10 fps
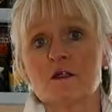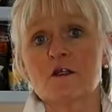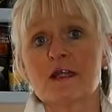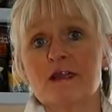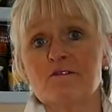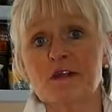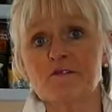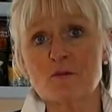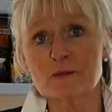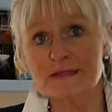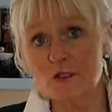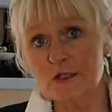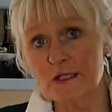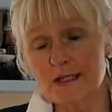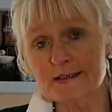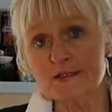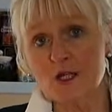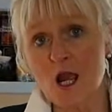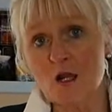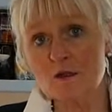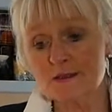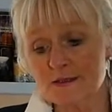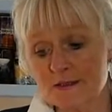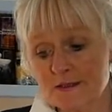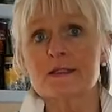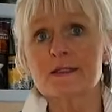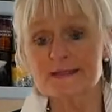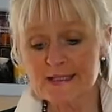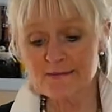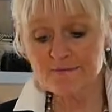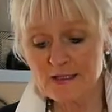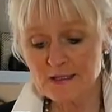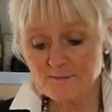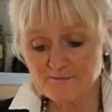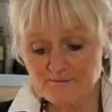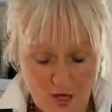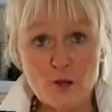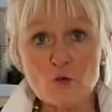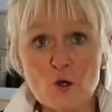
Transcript: Good evening from a sunny Leinster house. This evening I'm